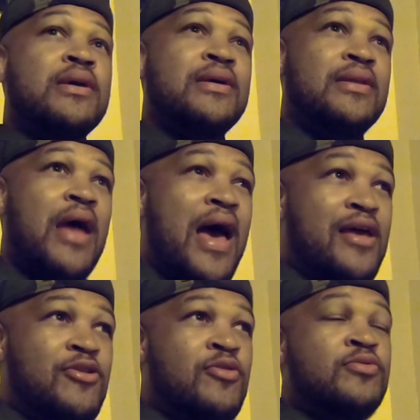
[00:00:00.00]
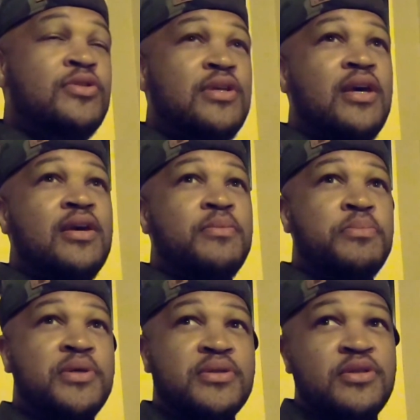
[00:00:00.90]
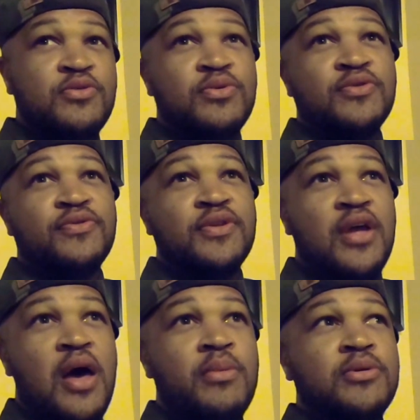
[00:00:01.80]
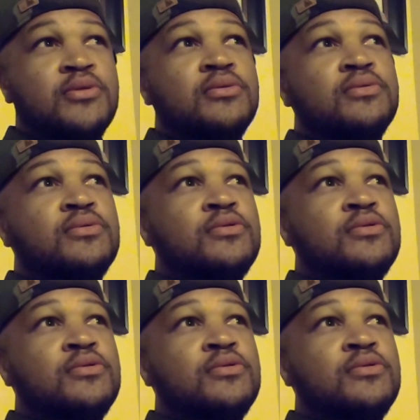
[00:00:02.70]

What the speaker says: And I don't say business was phenomenal